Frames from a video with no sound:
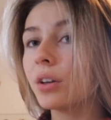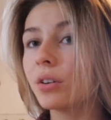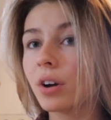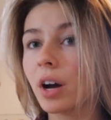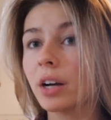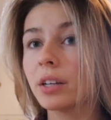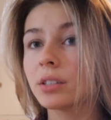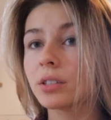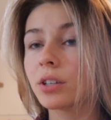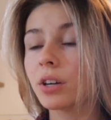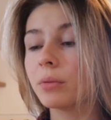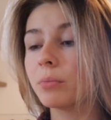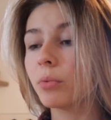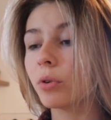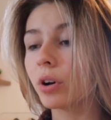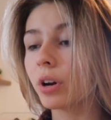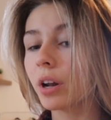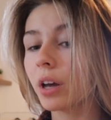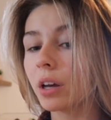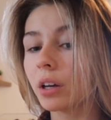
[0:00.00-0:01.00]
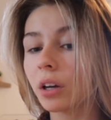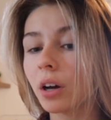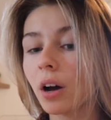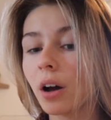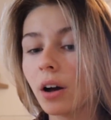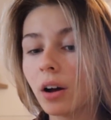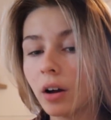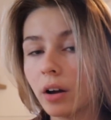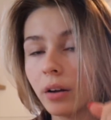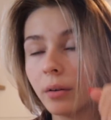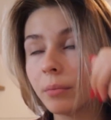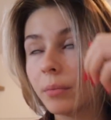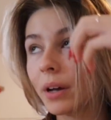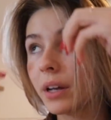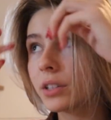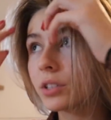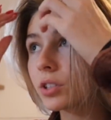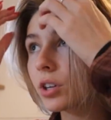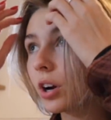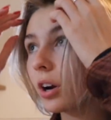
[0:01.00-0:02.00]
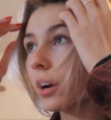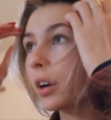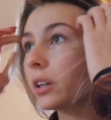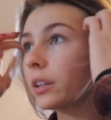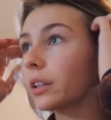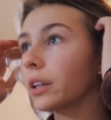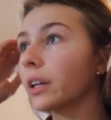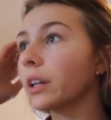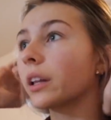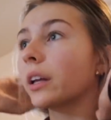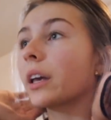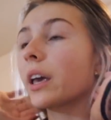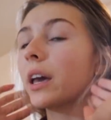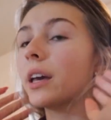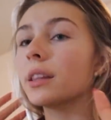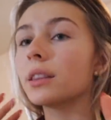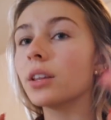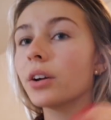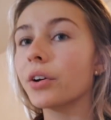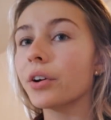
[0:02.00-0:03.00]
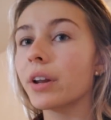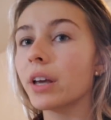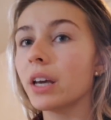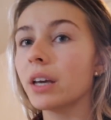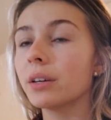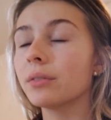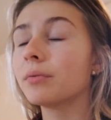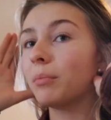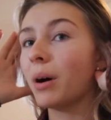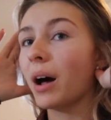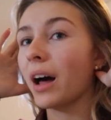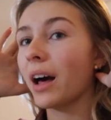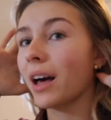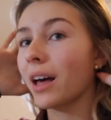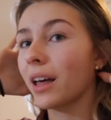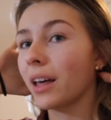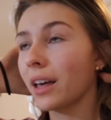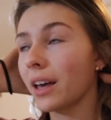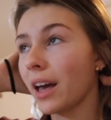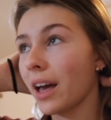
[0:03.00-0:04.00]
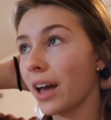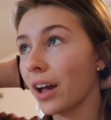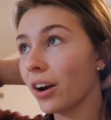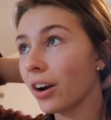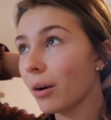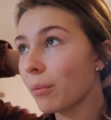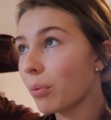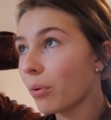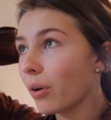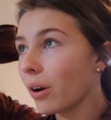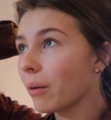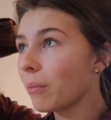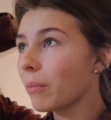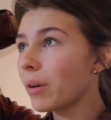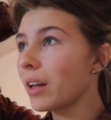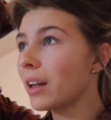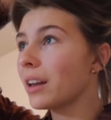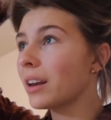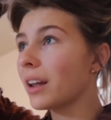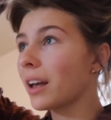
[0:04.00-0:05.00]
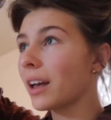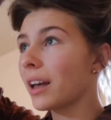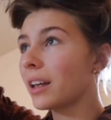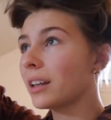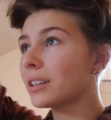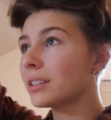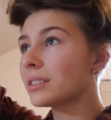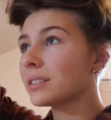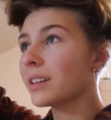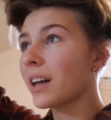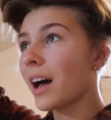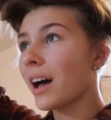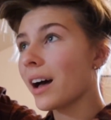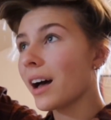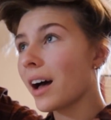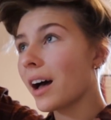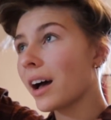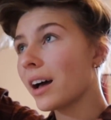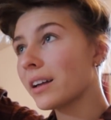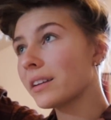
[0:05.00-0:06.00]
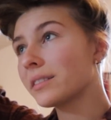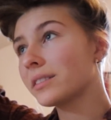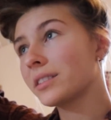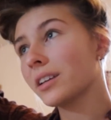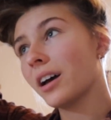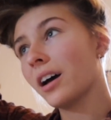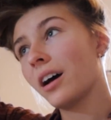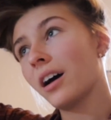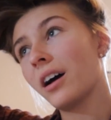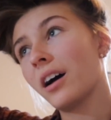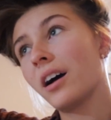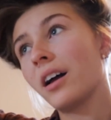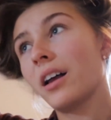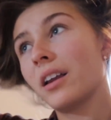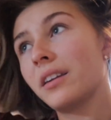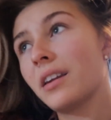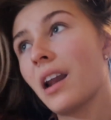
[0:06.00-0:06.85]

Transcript: guys, good morning. Um, it's currently like eight thirty. My hair appointment is at uh,